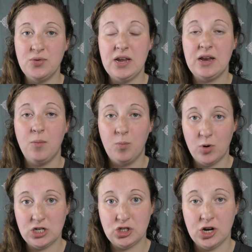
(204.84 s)
need
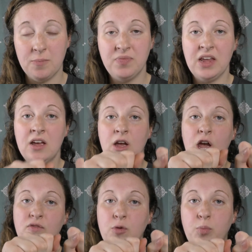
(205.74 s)
moisture.
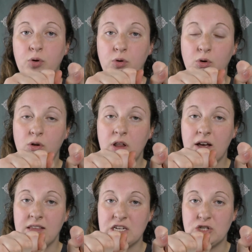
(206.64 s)
If you pull
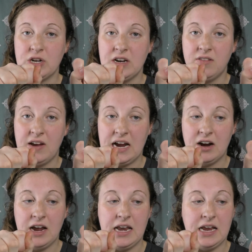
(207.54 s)
on that strand of
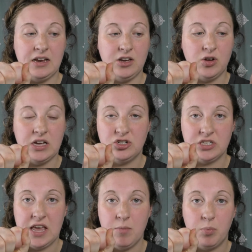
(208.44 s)
hair and you can
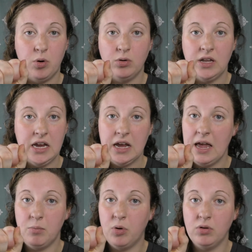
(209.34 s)
just keep pulling
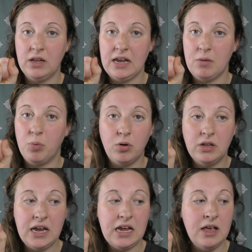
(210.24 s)
and pulling and
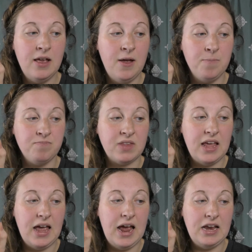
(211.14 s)
pulling,
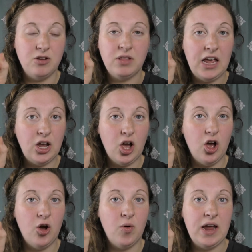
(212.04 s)
and you let
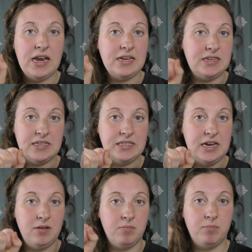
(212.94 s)
go and it
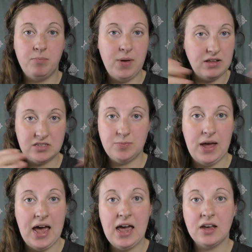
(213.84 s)
doesn't bounce
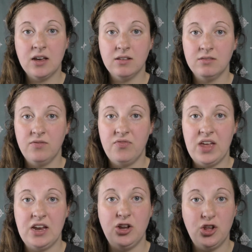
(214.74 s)
back,
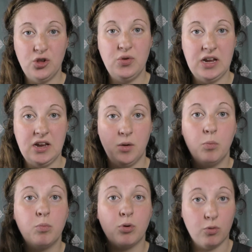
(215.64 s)
then you need
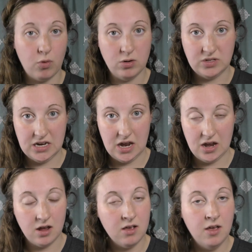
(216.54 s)

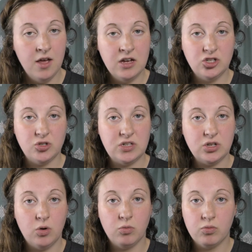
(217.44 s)
protein. So it's
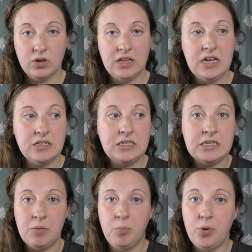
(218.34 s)
really
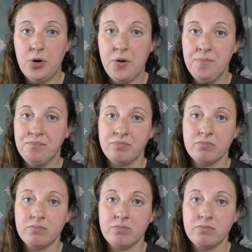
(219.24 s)
simple